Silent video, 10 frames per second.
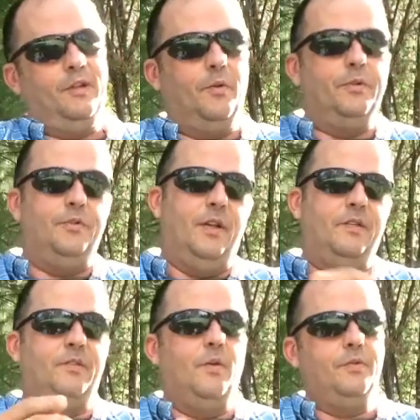Don't do
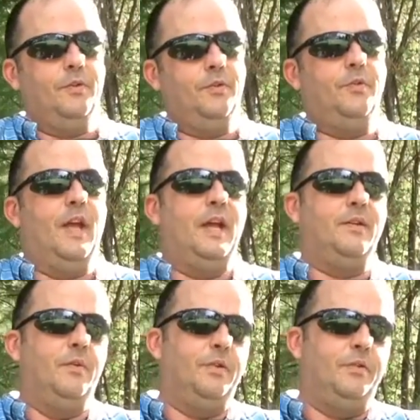this. Don't do that.
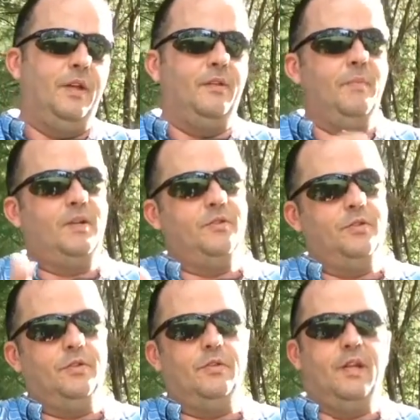Don't do this. Make sure
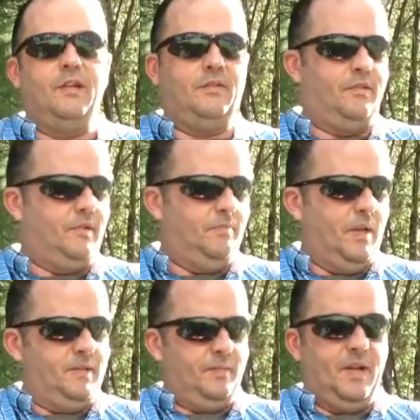you do this.
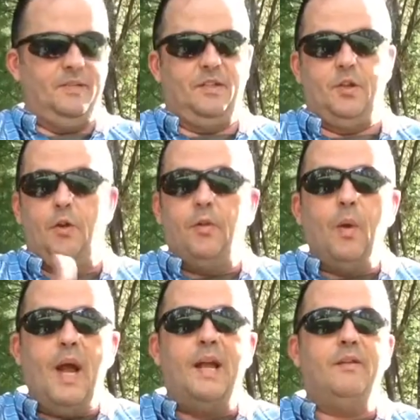Blah, blah, blah. You go to the
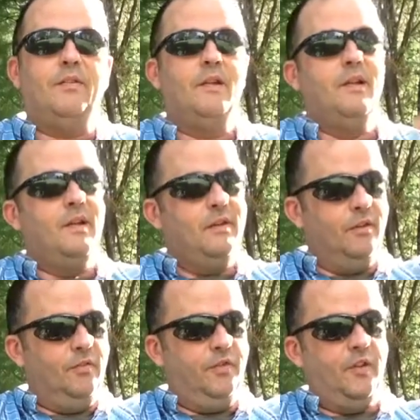range.
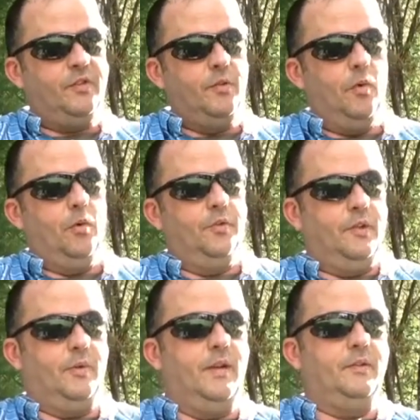There's 50 rules
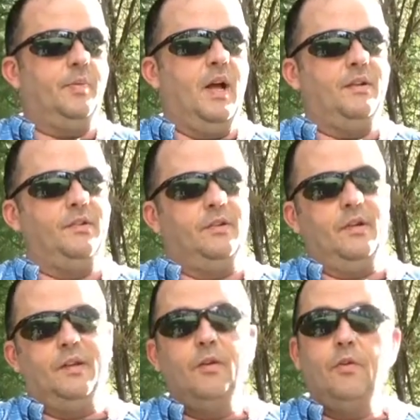that we have to apply to,
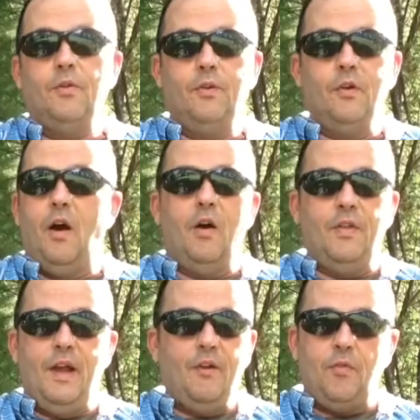and they're all
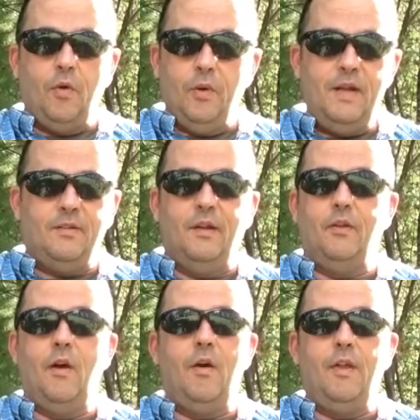there for a reason.
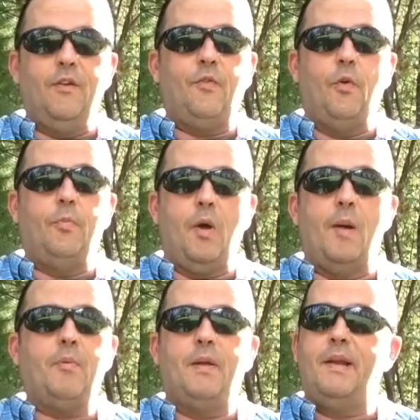They're all there for
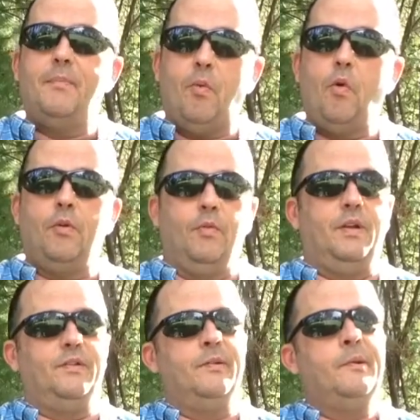probably an important
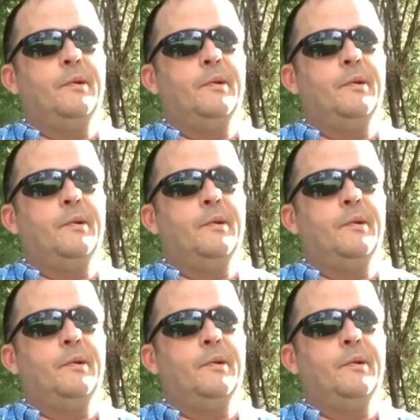reason.